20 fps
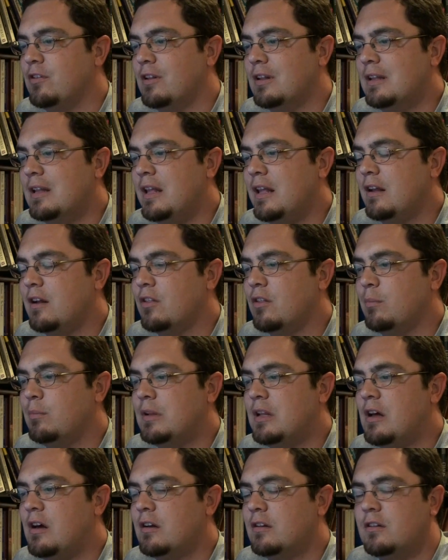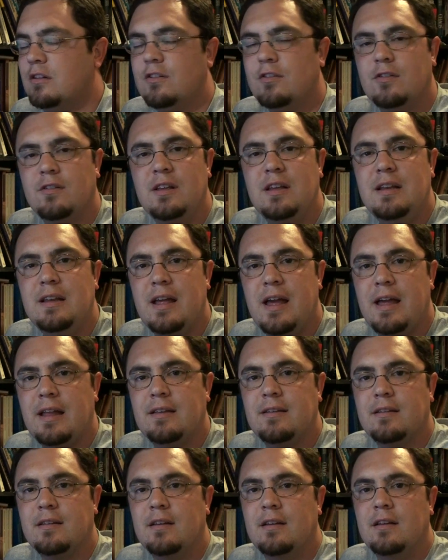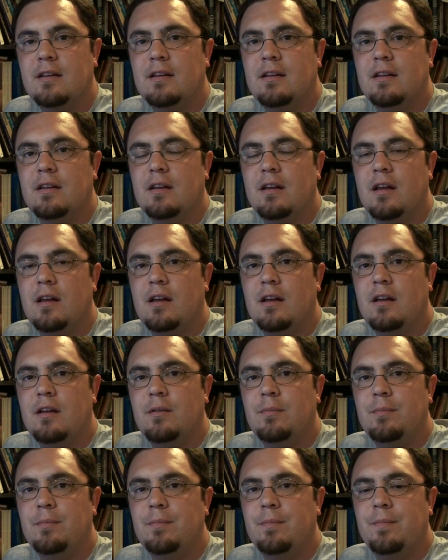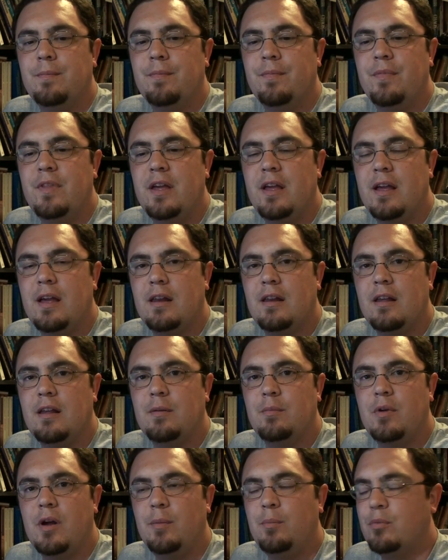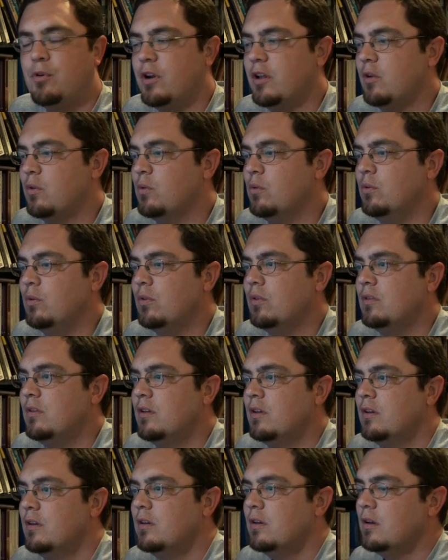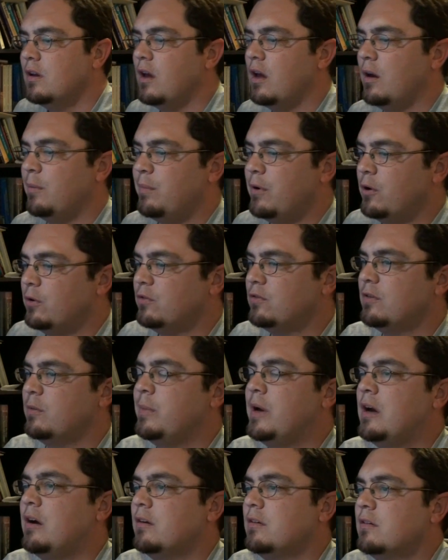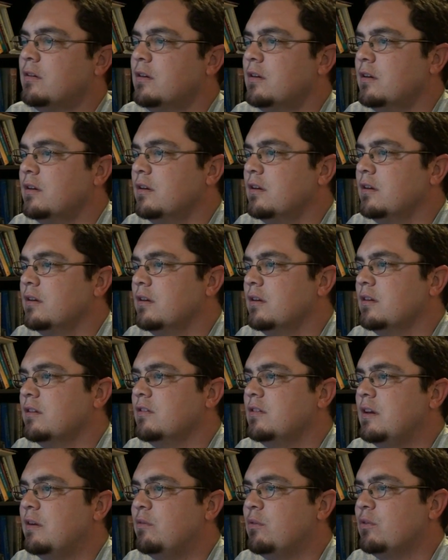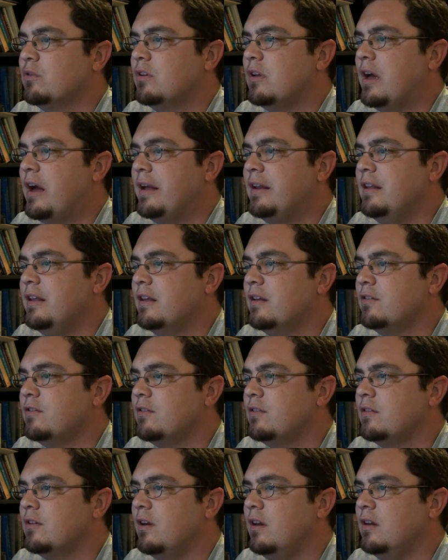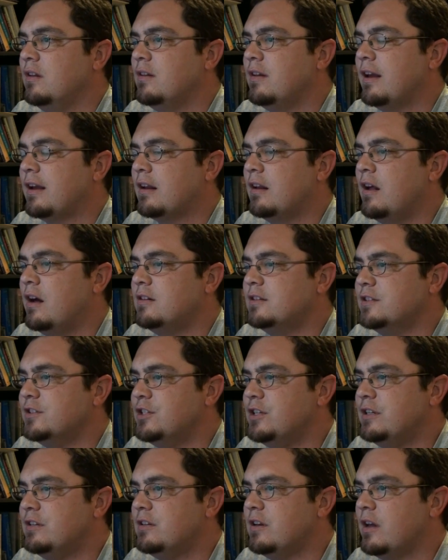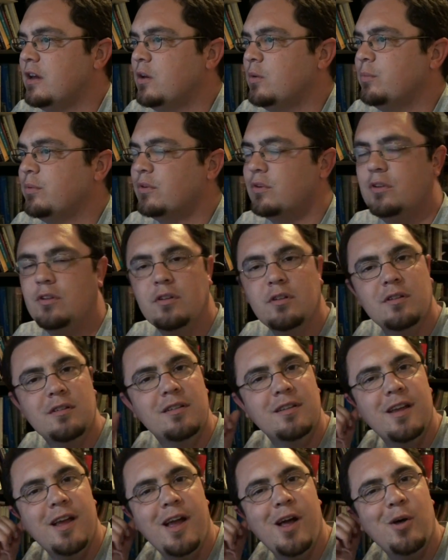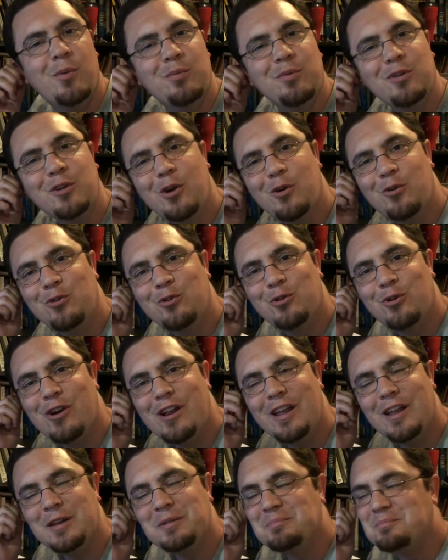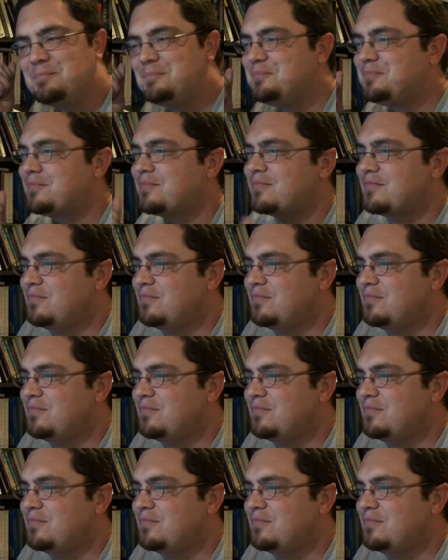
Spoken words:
there's a link on the blog to CNET. They had a pretty cool post about several ideas in technology to help go green.